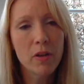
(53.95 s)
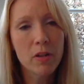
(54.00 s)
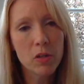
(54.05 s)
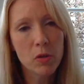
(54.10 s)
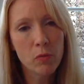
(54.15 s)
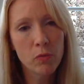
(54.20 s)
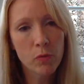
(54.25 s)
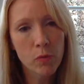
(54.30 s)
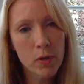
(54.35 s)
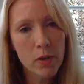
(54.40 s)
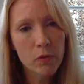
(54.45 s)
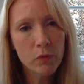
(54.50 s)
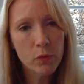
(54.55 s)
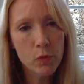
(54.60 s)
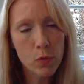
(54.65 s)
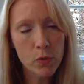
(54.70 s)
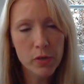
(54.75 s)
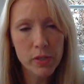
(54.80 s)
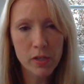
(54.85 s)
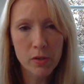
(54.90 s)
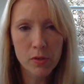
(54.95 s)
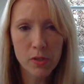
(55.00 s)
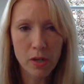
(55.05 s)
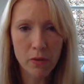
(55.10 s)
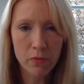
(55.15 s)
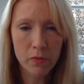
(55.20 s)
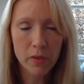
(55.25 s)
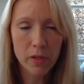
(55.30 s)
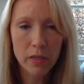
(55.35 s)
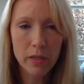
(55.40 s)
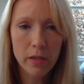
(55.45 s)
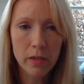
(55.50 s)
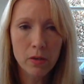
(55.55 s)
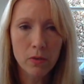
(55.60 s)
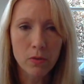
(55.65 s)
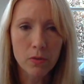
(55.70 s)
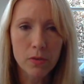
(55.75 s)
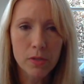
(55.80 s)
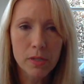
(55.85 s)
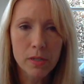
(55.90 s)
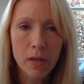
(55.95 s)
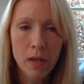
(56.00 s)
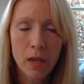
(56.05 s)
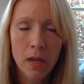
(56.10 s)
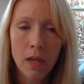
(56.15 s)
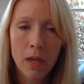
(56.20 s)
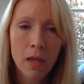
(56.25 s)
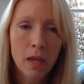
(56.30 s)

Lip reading: and you've reinforced those over the years.